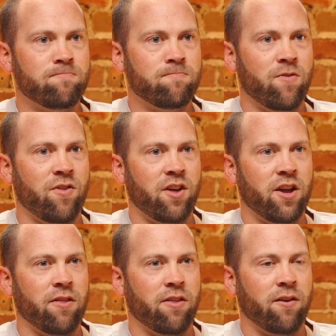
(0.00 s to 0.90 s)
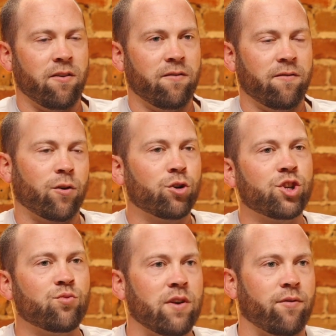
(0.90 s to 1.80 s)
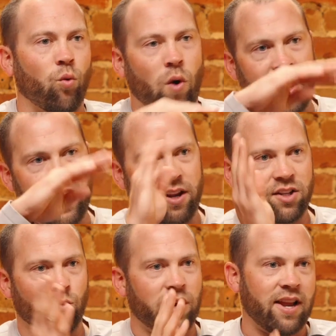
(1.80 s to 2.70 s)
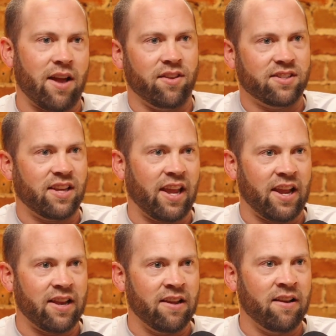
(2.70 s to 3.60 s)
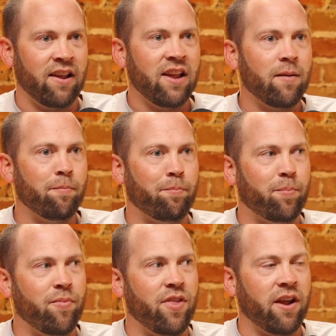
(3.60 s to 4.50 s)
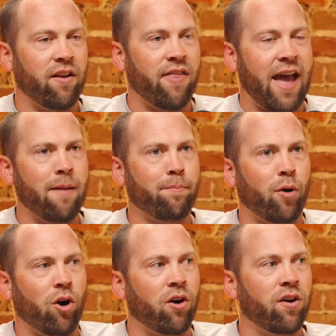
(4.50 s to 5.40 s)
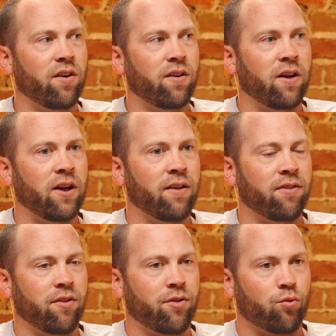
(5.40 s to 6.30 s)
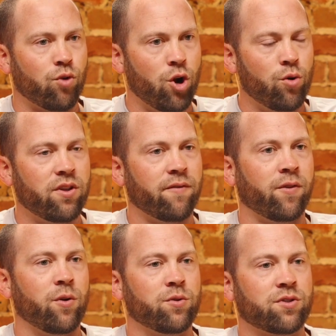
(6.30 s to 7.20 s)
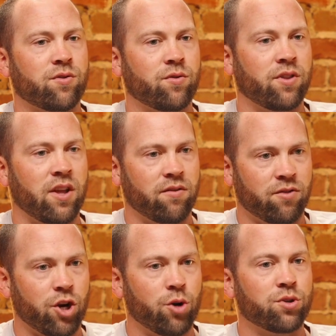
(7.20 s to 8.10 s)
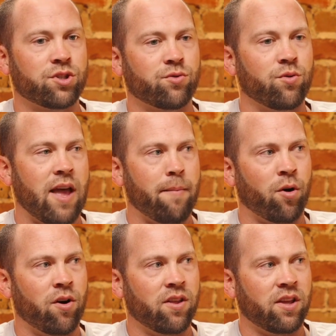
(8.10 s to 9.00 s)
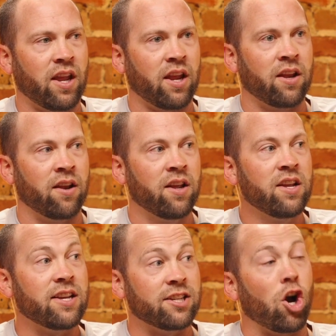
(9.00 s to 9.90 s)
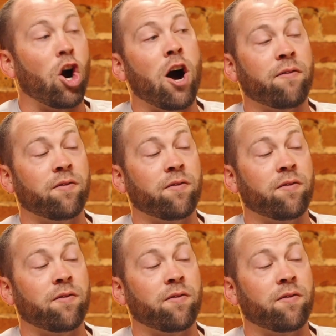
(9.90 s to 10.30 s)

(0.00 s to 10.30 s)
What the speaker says: the Virgin River winding its way down this canyon, that part, the road that flows through, that goes through that part of the canyon, is off